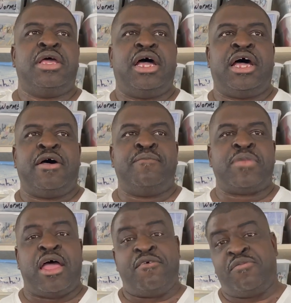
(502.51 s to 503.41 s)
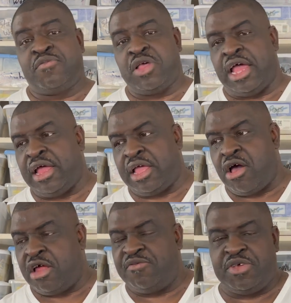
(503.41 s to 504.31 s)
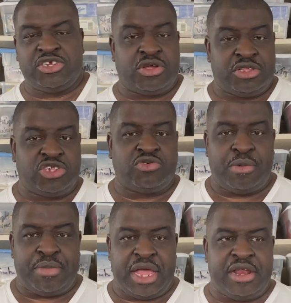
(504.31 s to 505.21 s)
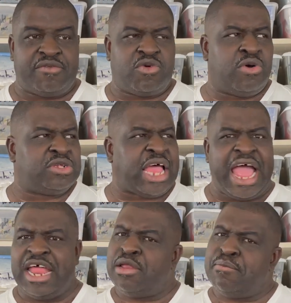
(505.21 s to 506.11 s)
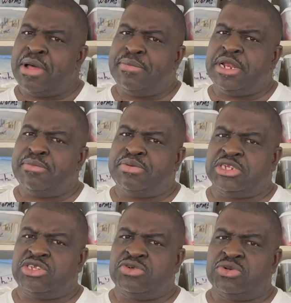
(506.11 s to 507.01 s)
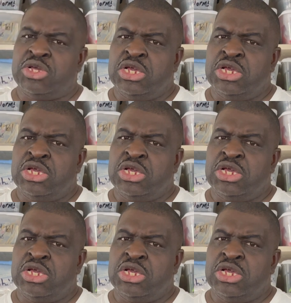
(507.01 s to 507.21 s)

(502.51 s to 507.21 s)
I caught fish on the swim bait, of course. I had to bump it up into